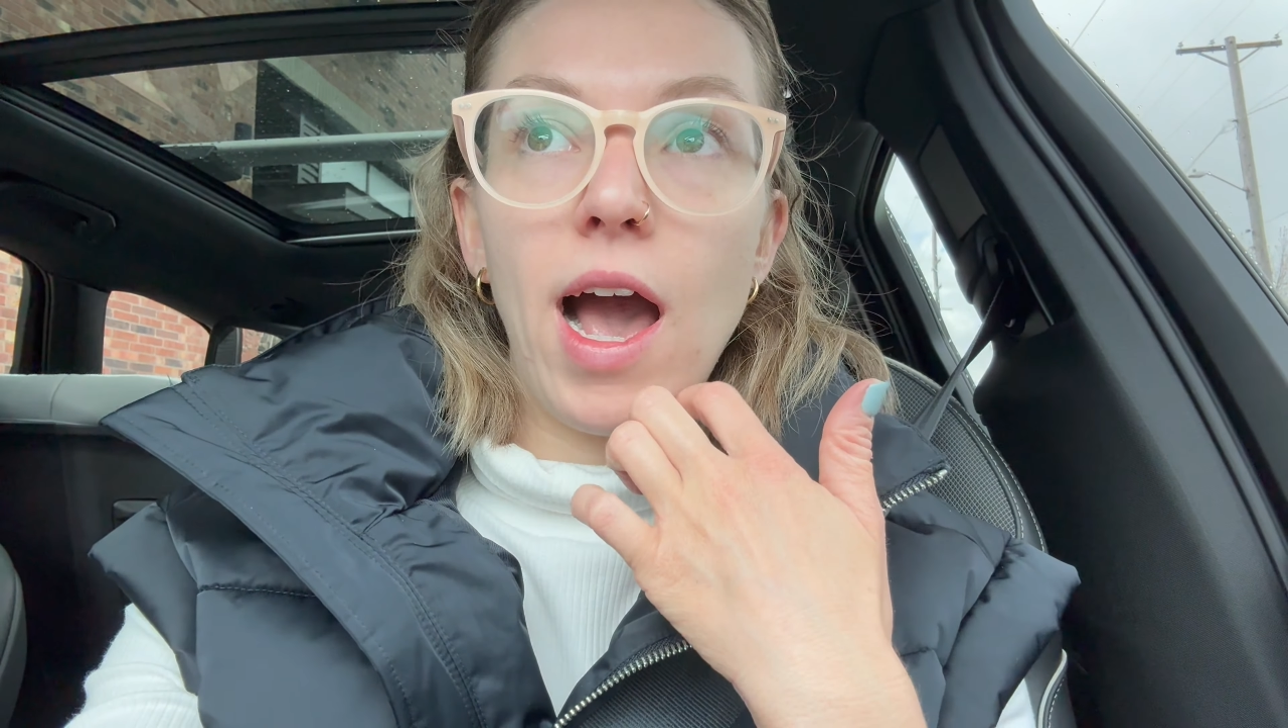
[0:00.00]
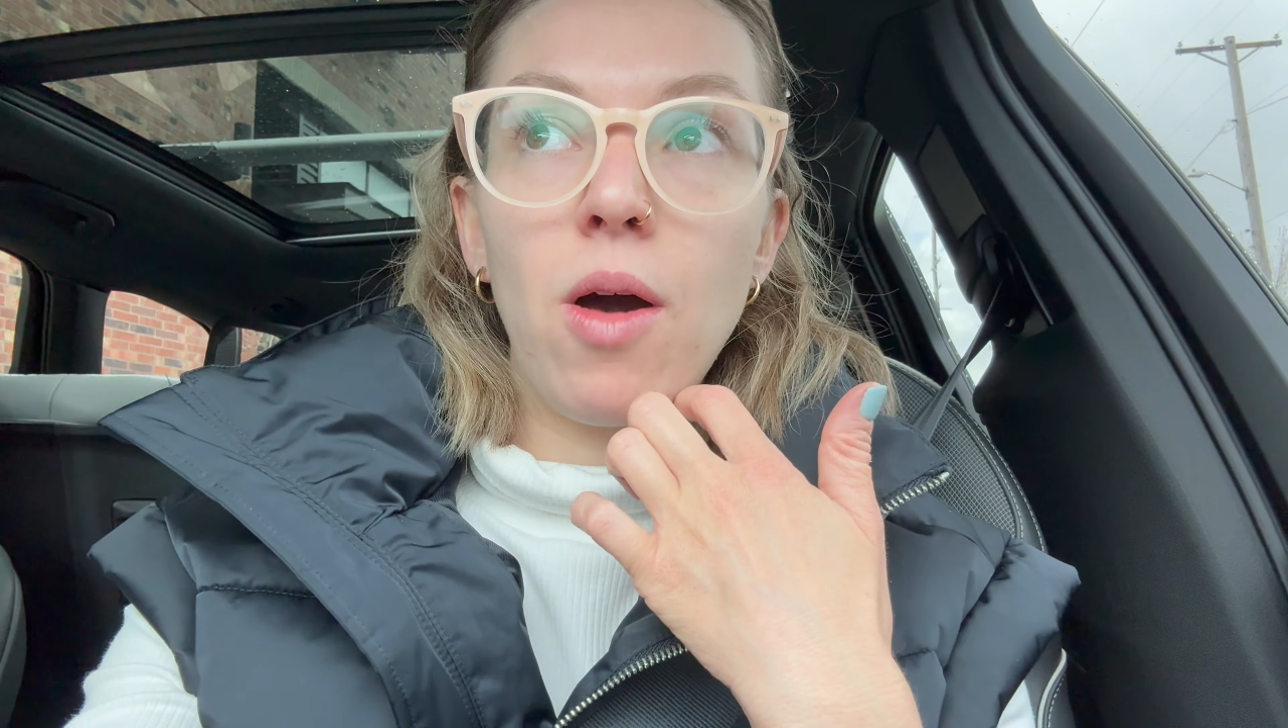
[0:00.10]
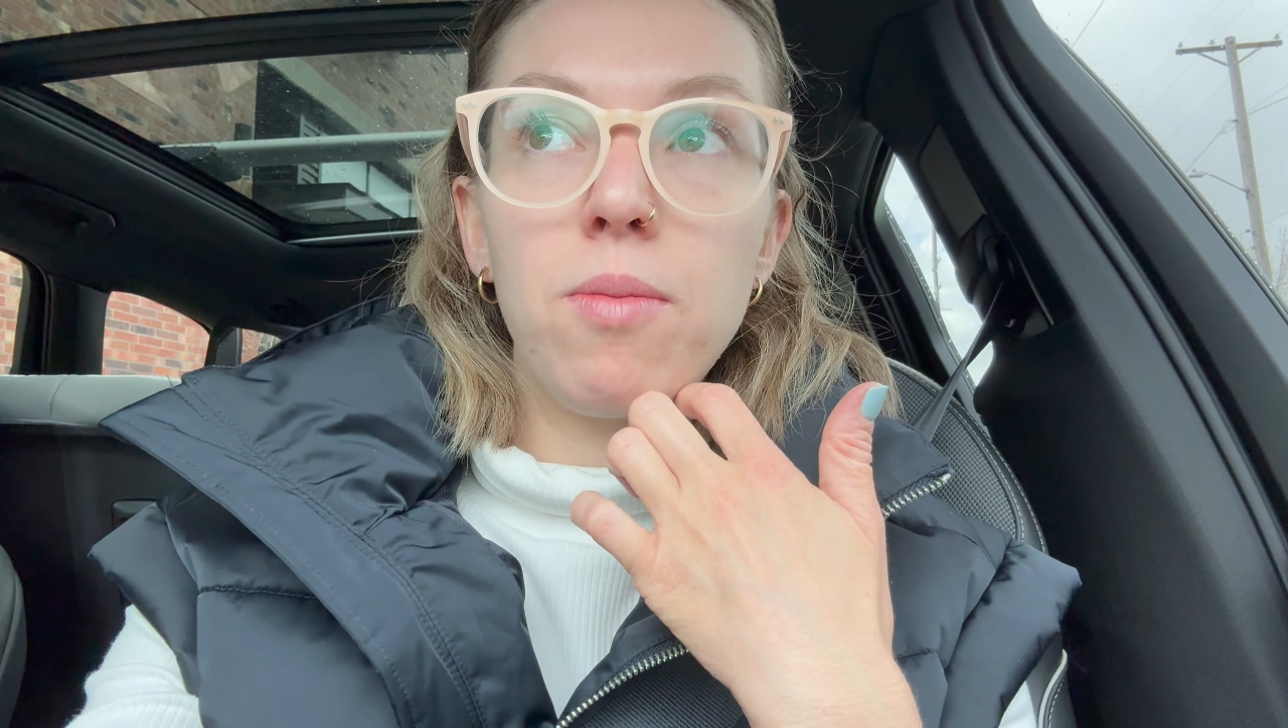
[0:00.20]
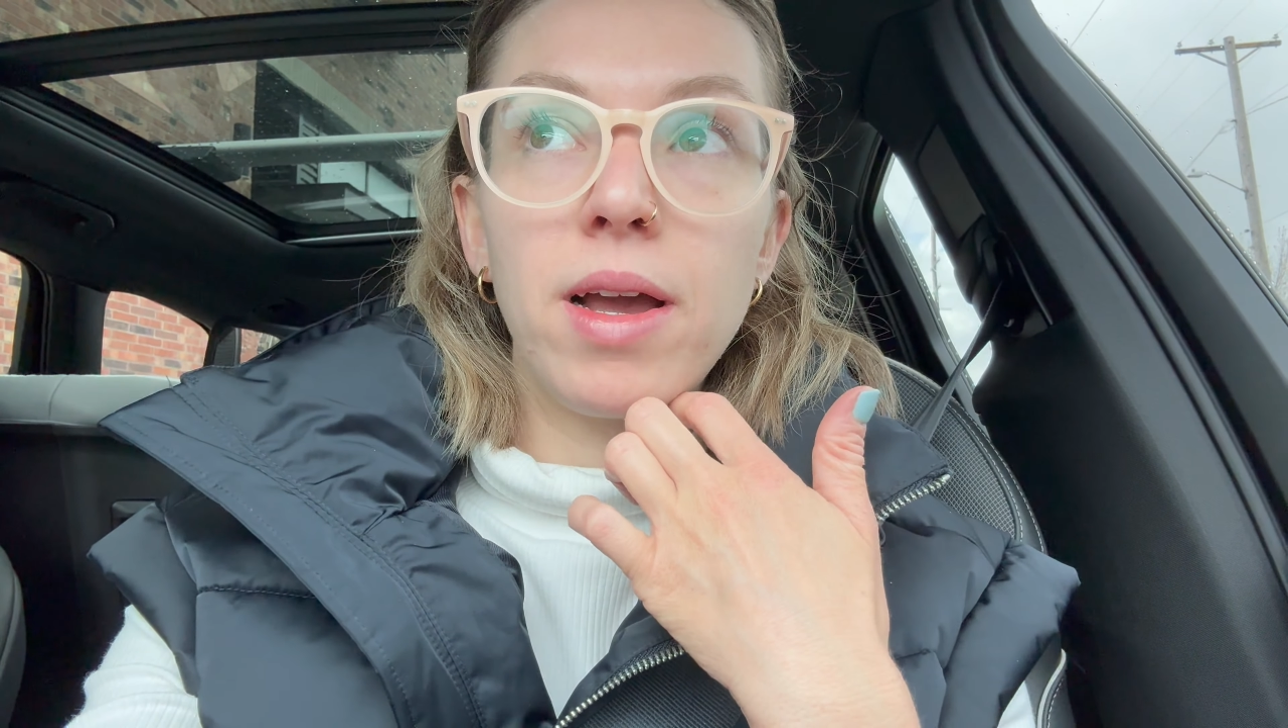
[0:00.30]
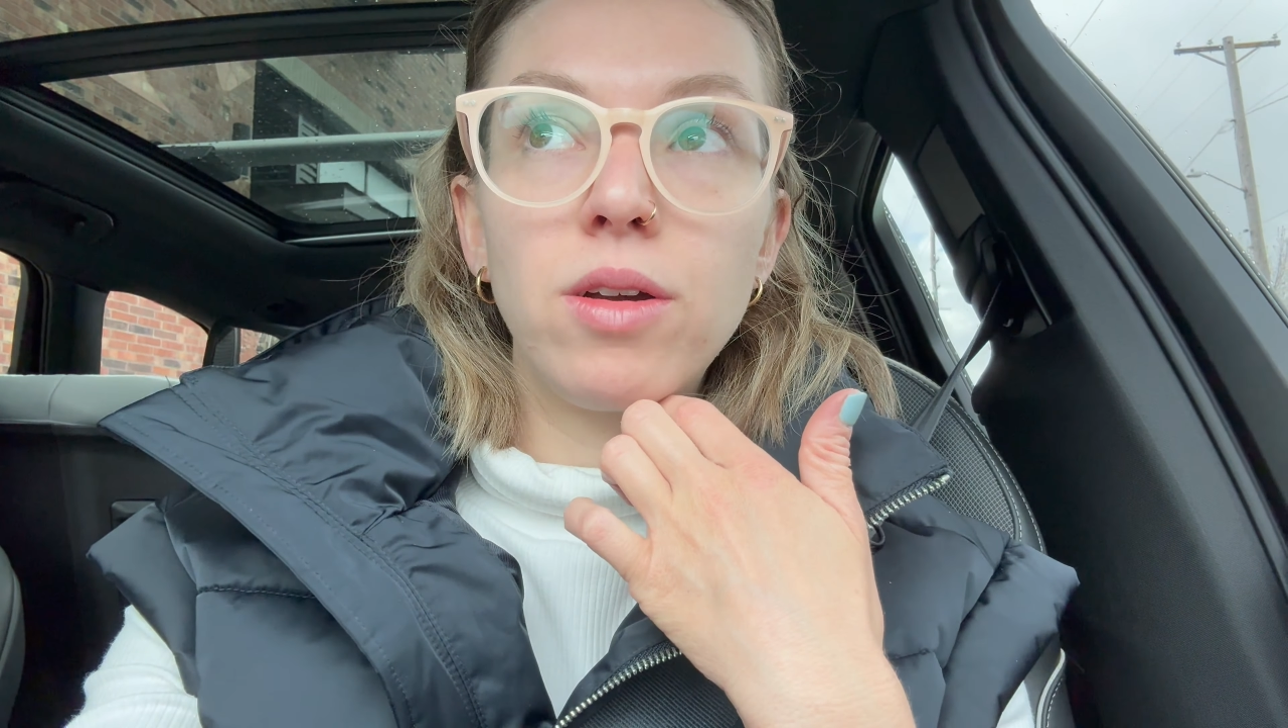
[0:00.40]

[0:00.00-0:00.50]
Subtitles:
how am I